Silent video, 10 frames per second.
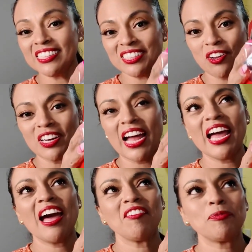Gaston. I
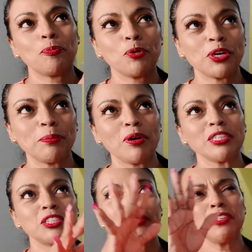have pretty
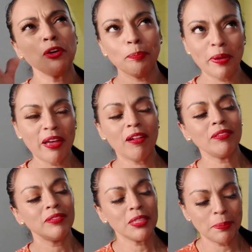much, you know,
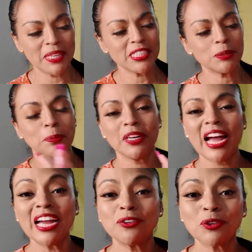Belle the Beast, but
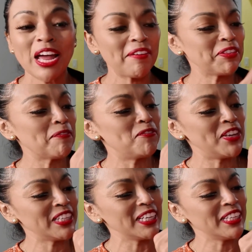I don't have the
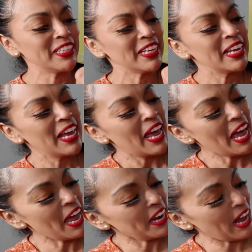villain.
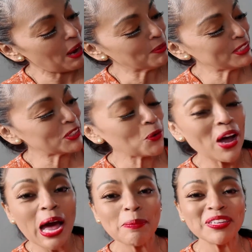And I was so
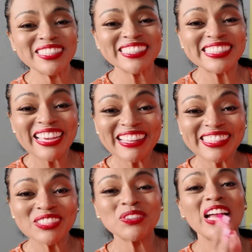happy to get
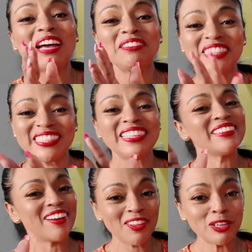this one. I've seen
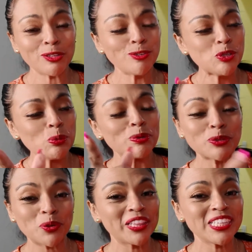other YouTubers
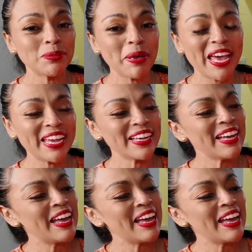with this bag.